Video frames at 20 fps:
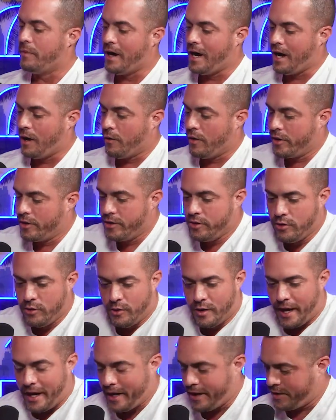But how are you,
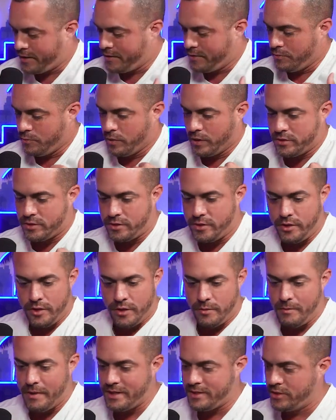like, what's
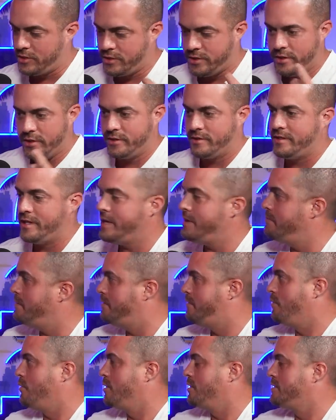your message to your team
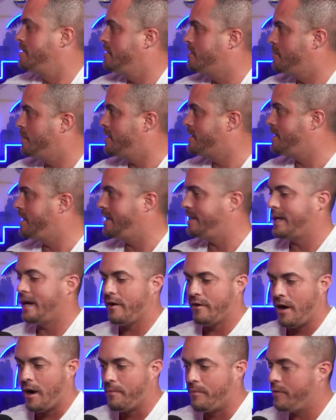before a situation like that, or
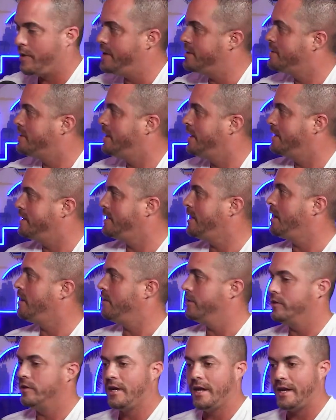an operation like that? Are
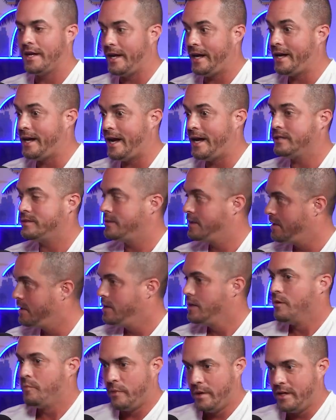you like, hey, guys,
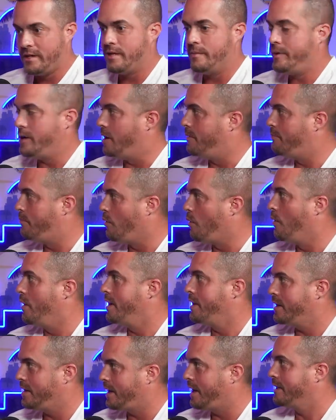we need to be on
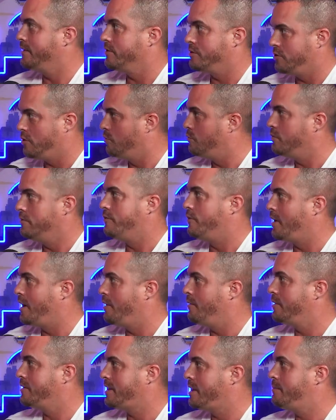point, like, there's no room for
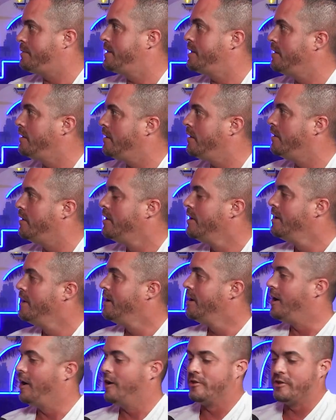error type of here?
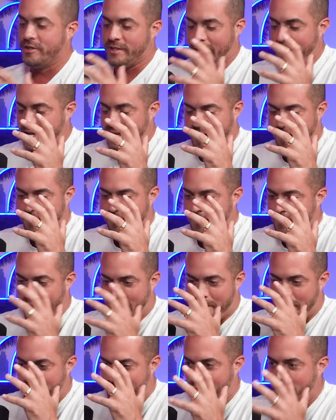Or just, like, if I
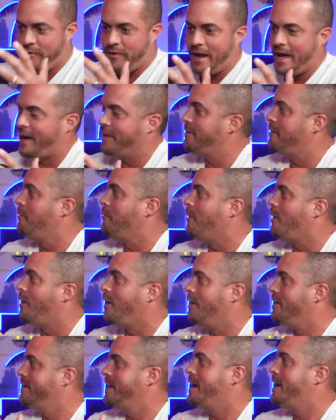could be like a fly on the
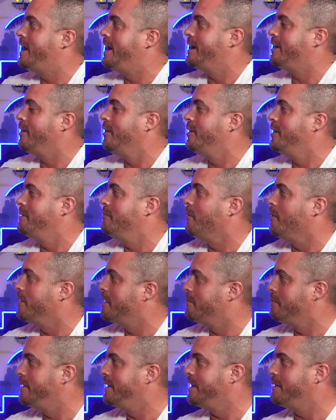wall on that, like, early
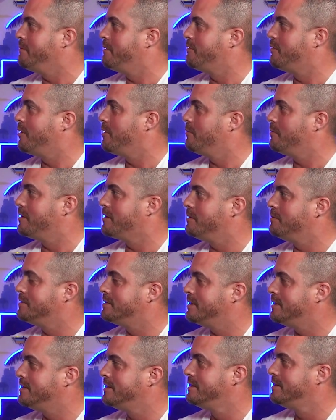morning meeting before everyone comes
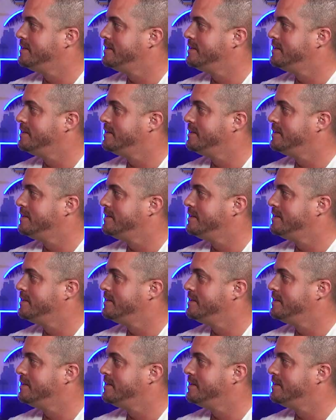in?